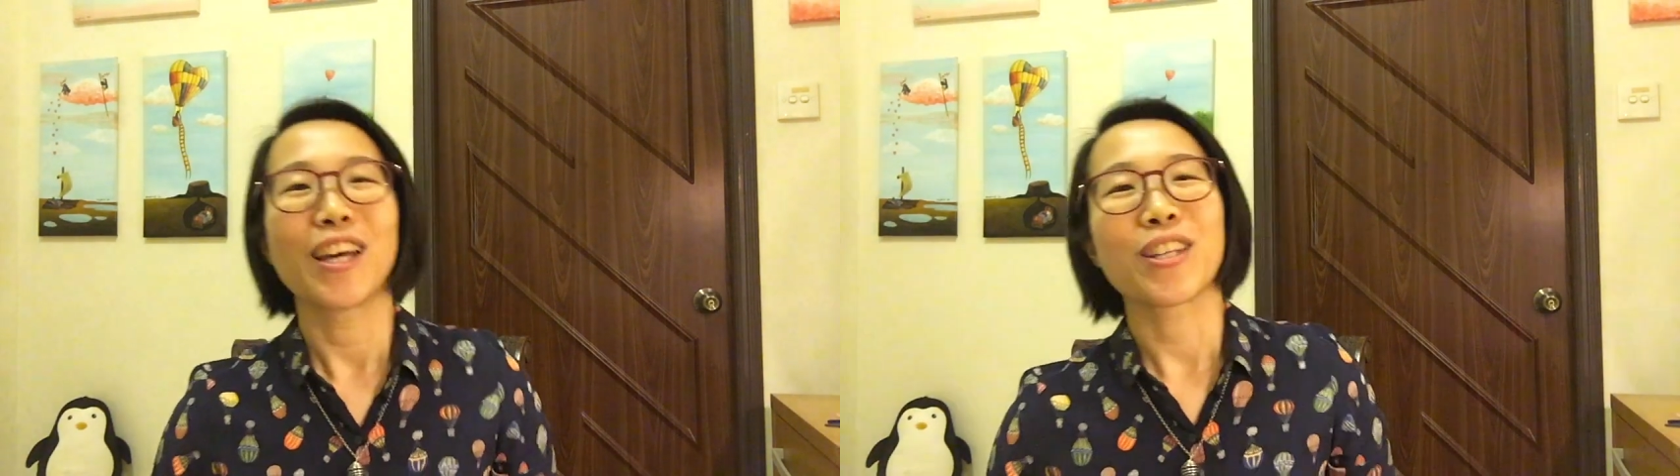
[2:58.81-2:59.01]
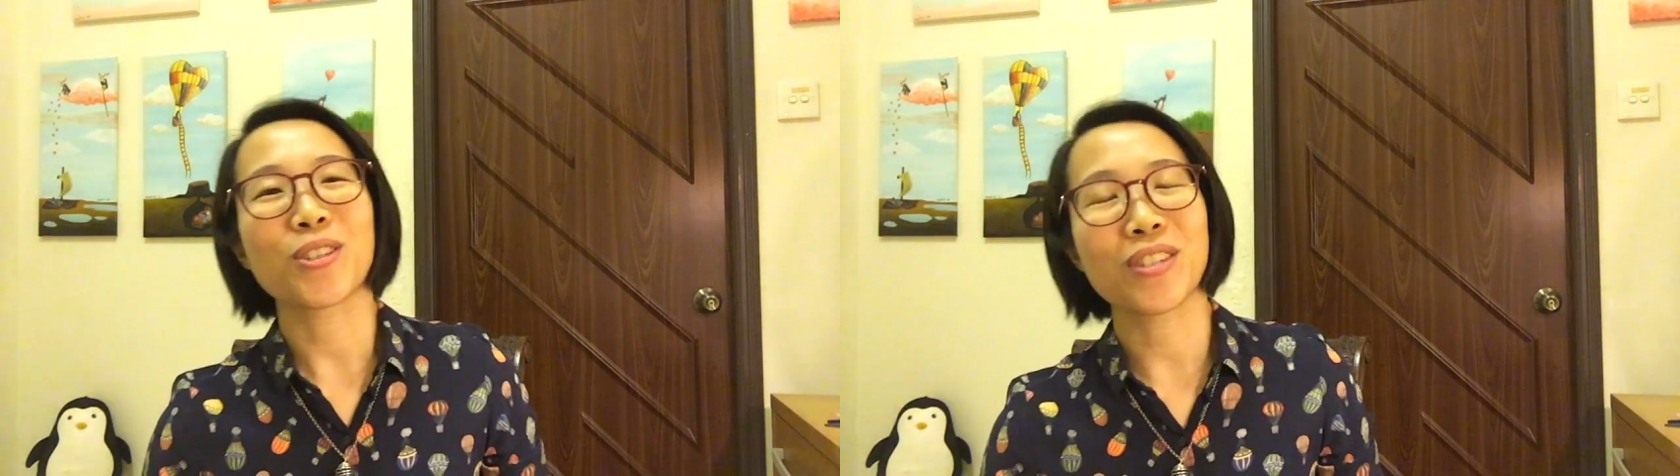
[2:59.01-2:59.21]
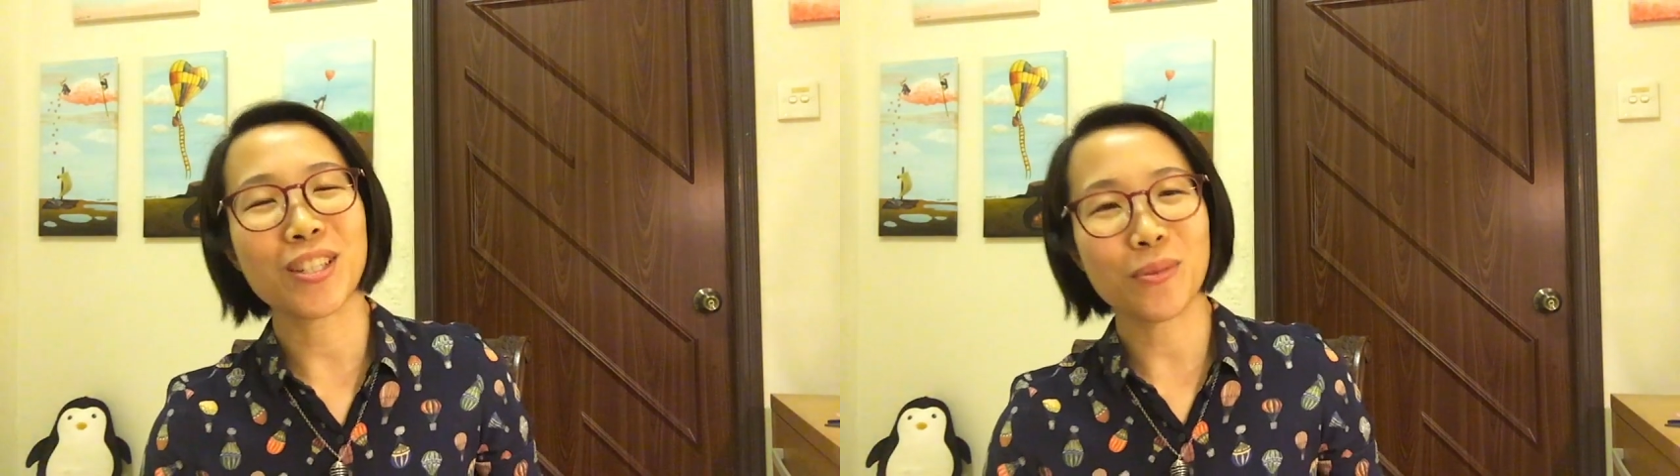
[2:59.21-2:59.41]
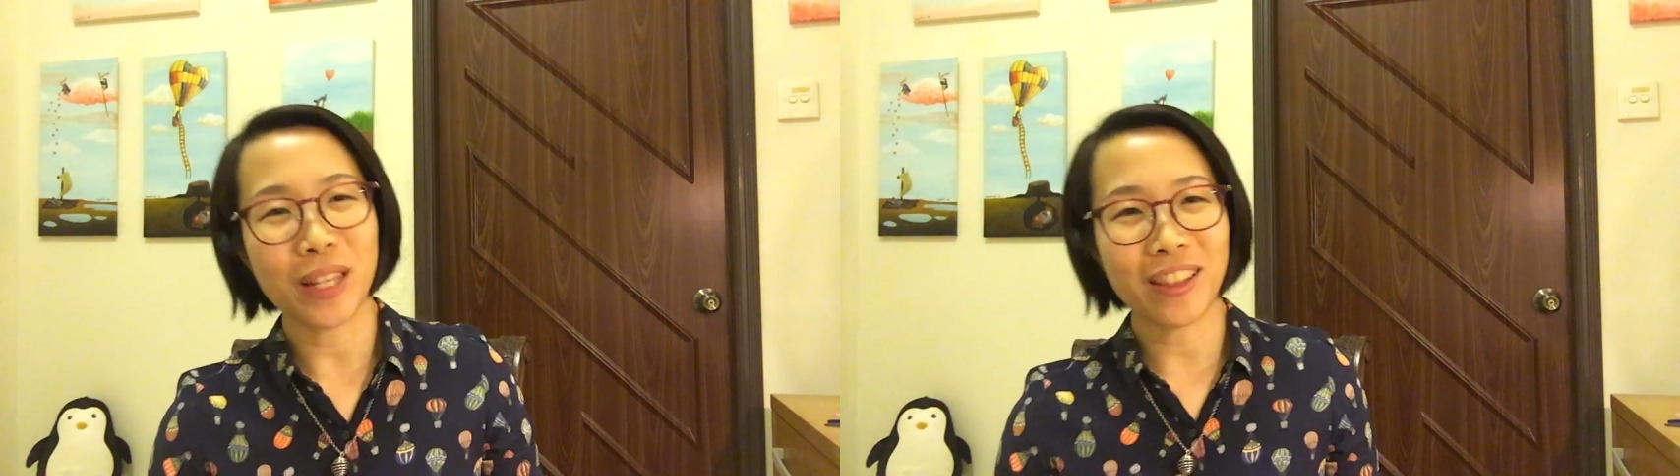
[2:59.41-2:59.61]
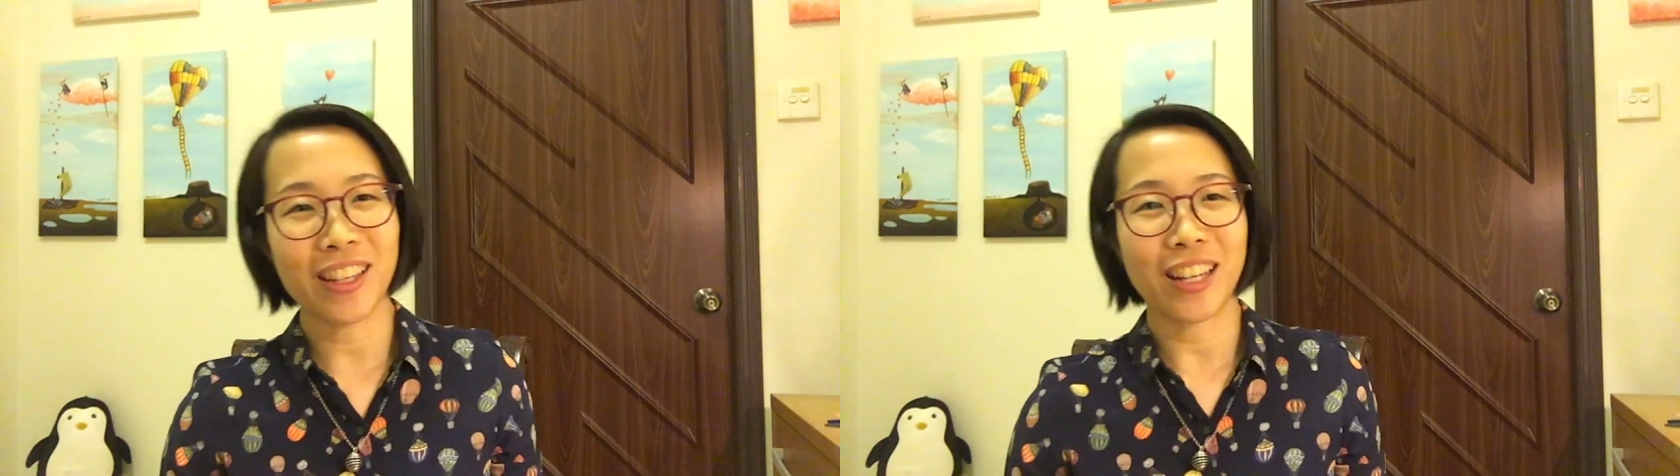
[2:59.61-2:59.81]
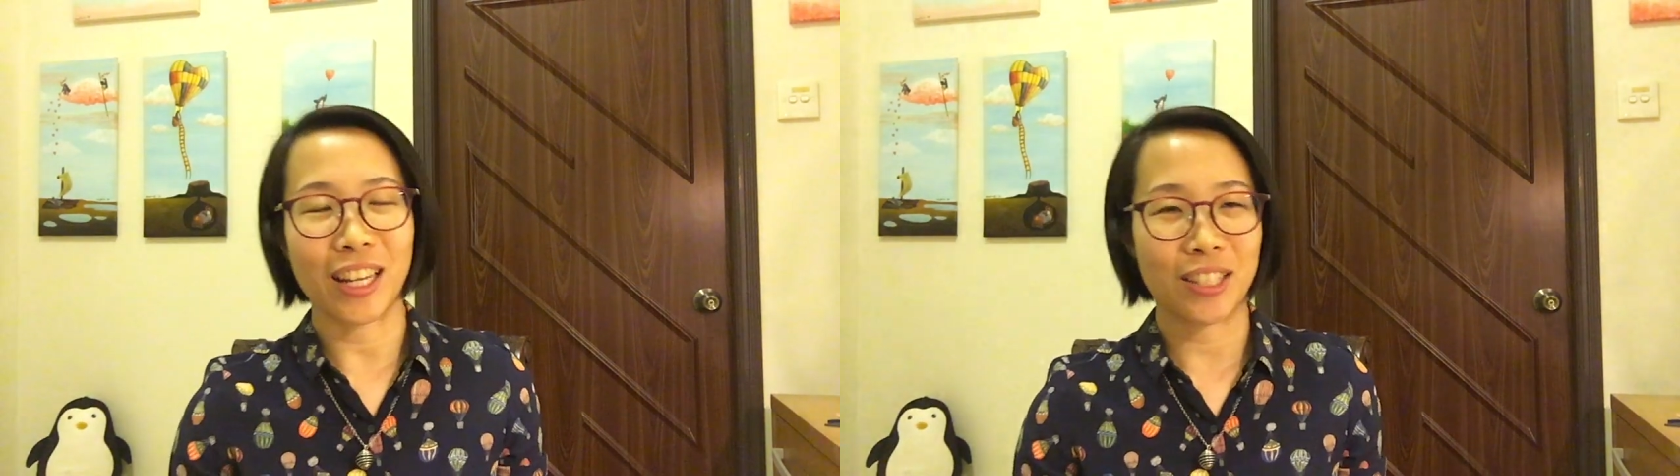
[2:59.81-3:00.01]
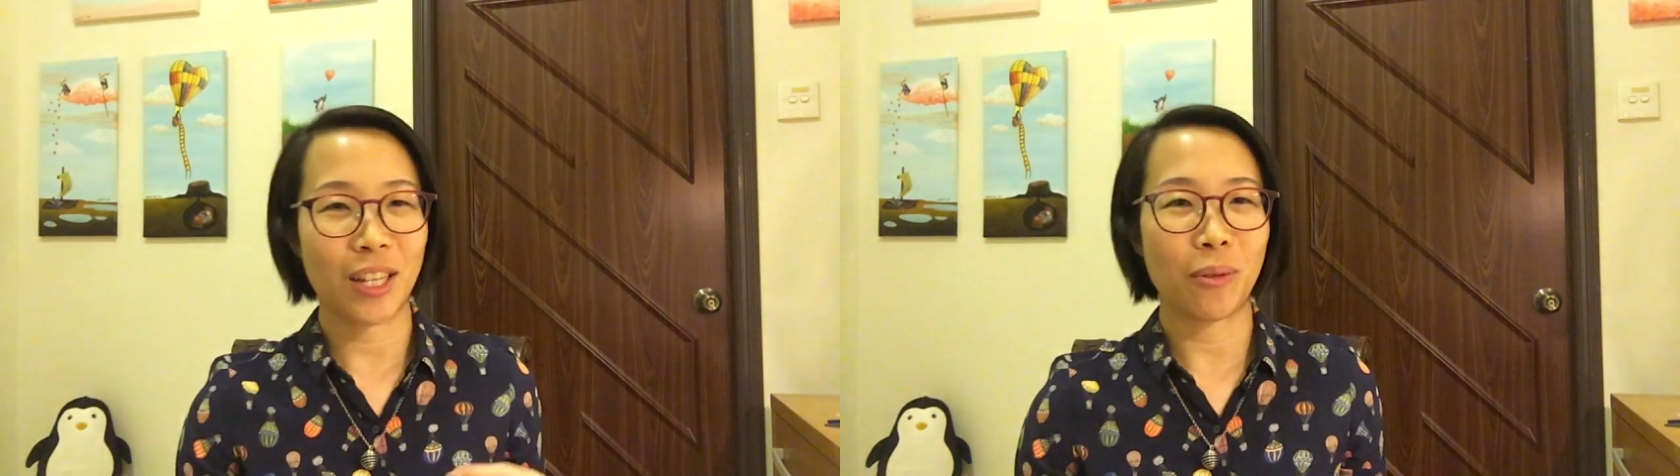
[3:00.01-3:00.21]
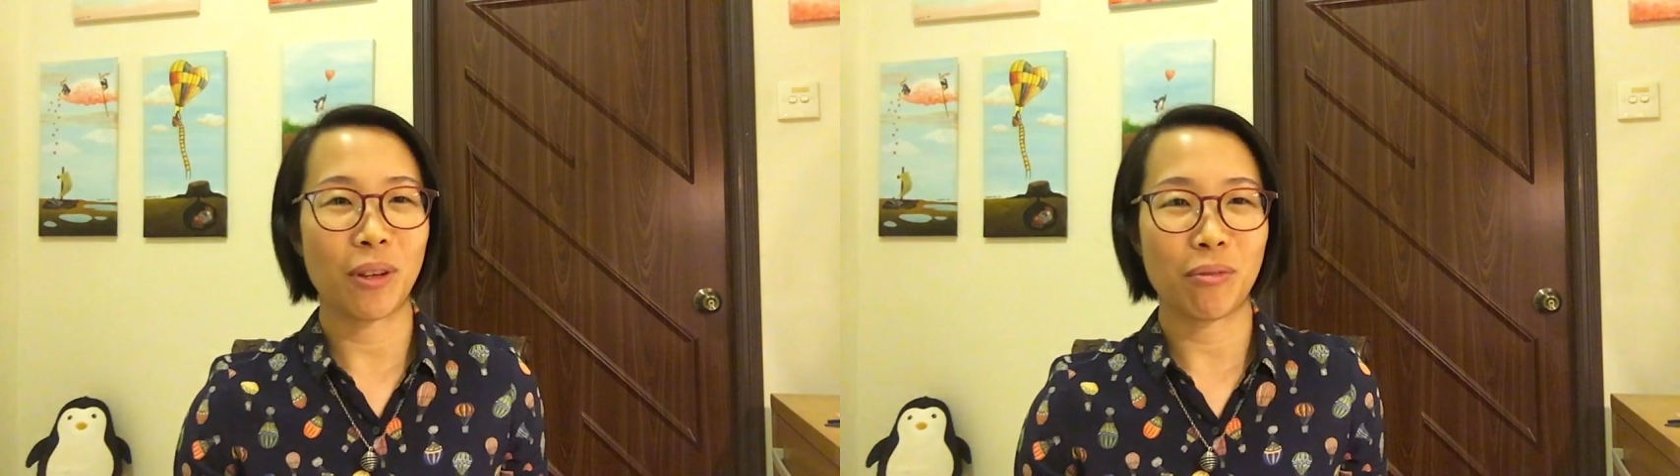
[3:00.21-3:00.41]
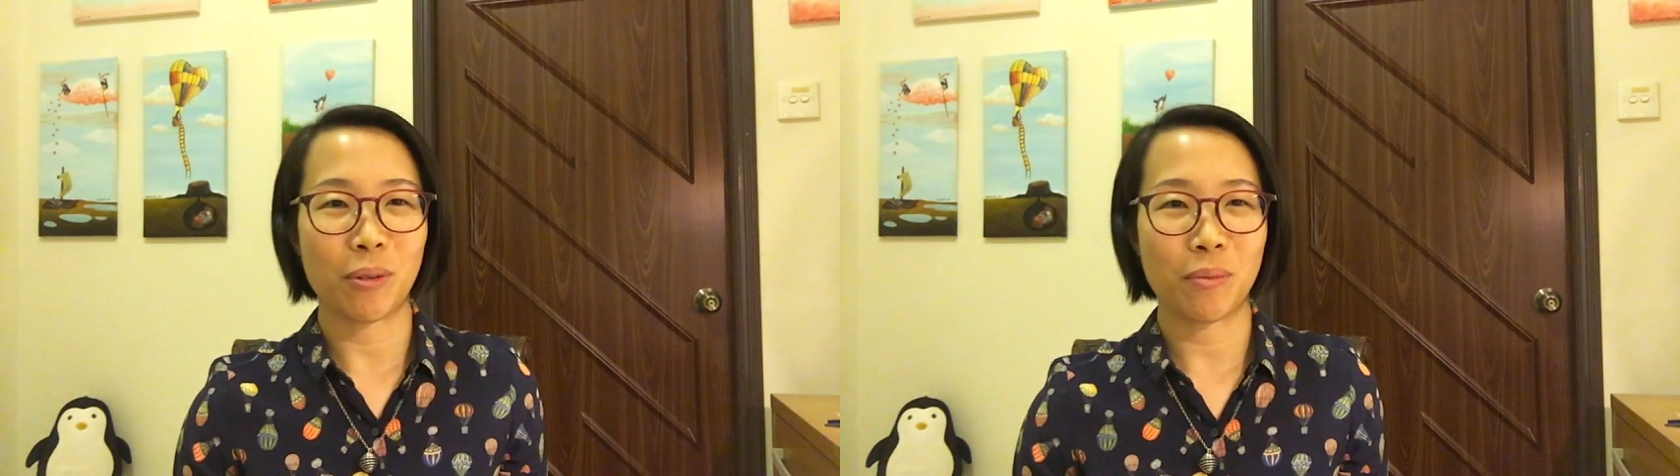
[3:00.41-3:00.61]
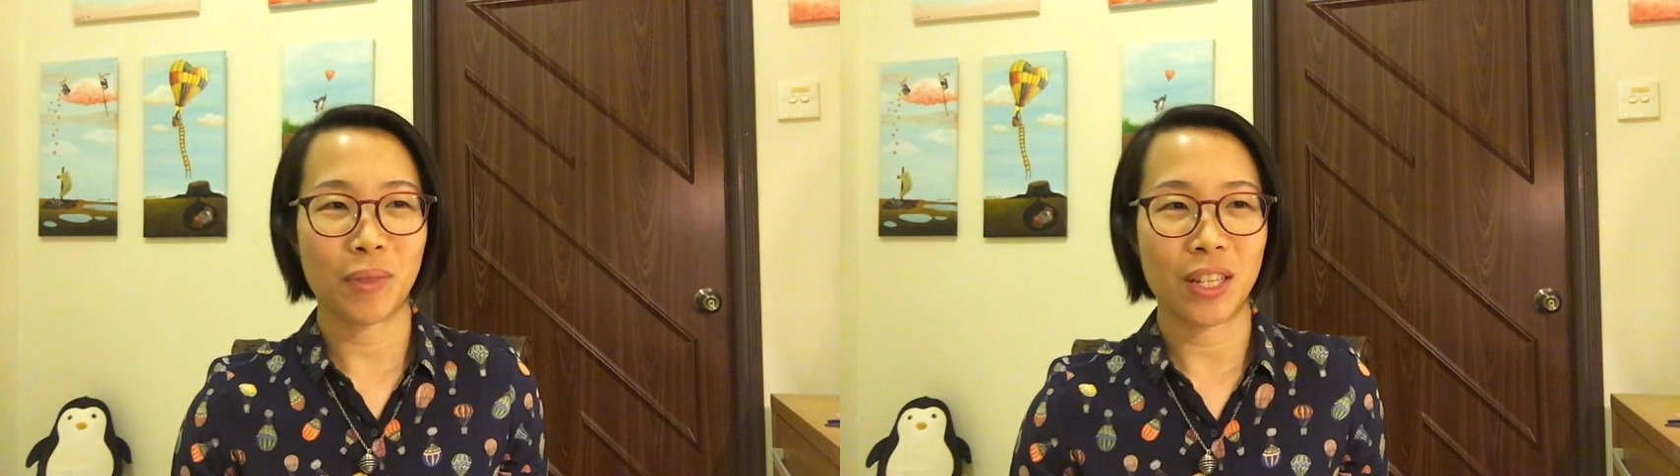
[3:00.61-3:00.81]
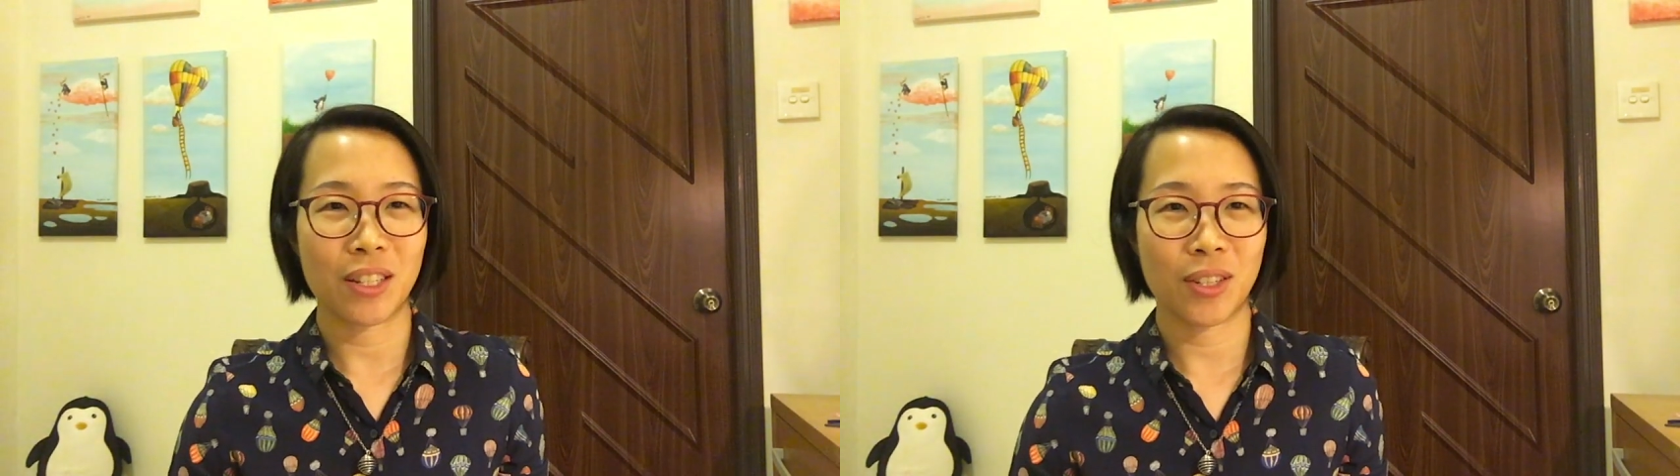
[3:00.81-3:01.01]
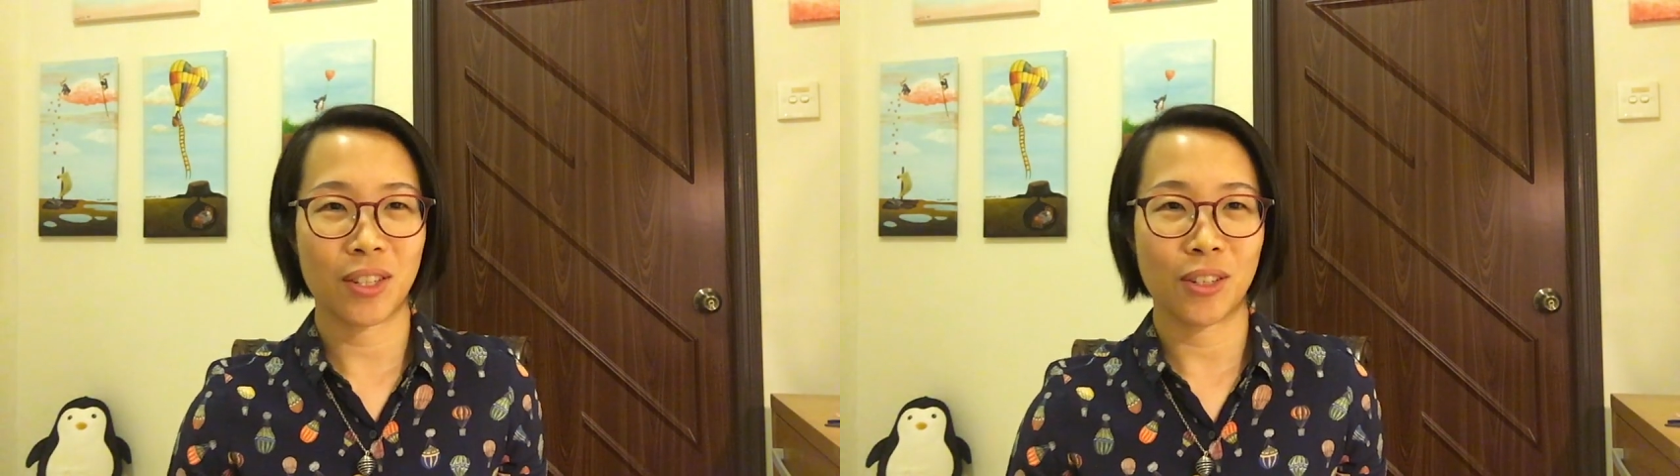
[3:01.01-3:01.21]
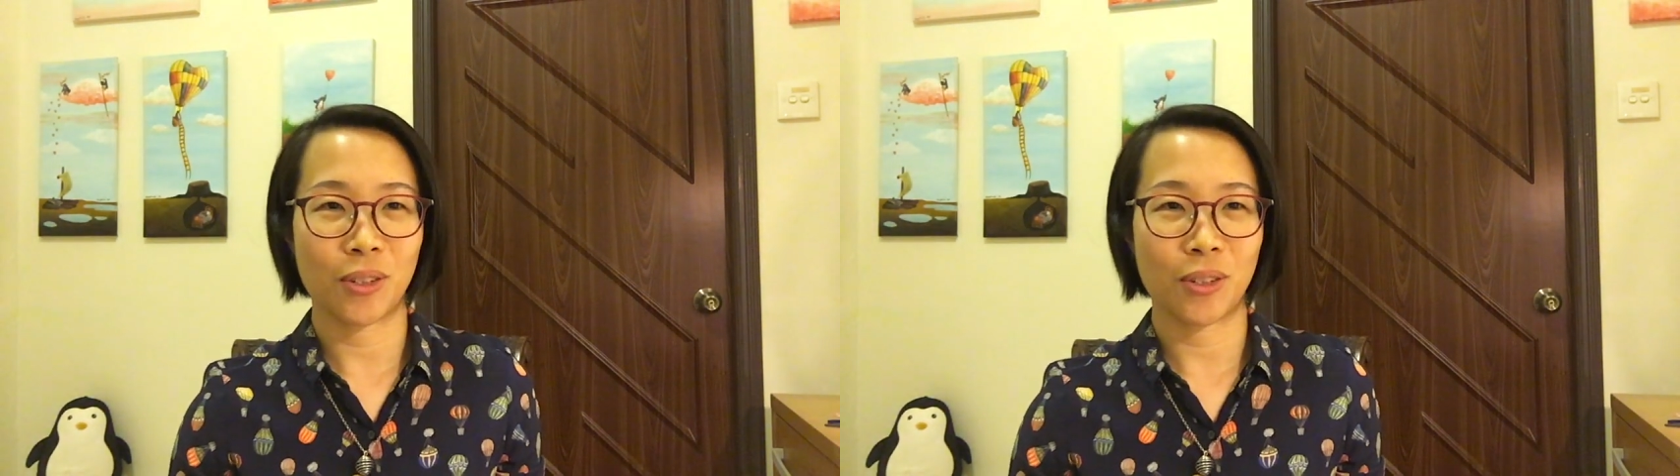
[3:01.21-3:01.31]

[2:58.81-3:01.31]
so this is one thing that I take away from his, you